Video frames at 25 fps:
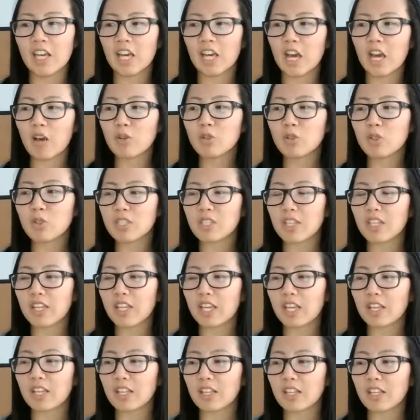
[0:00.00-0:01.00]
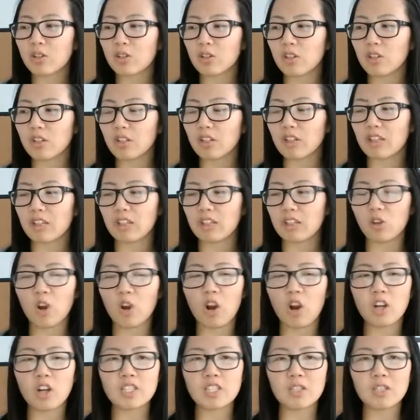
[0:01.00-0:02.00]
I was just thinking that there
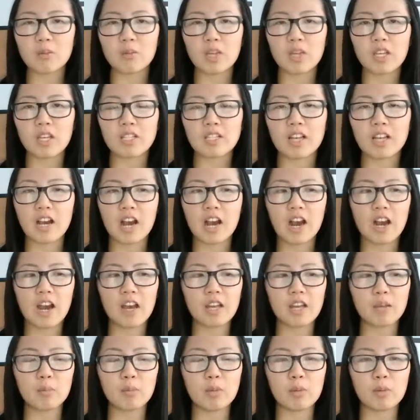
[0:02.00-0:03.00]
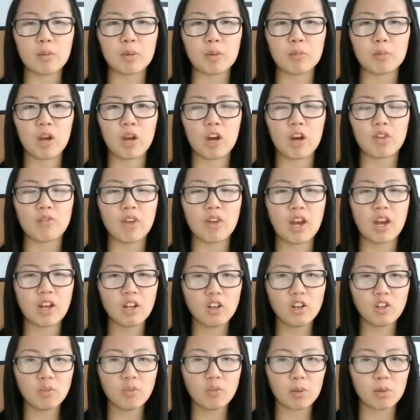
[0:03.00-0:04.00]
are some things that I maybe am not a fan of,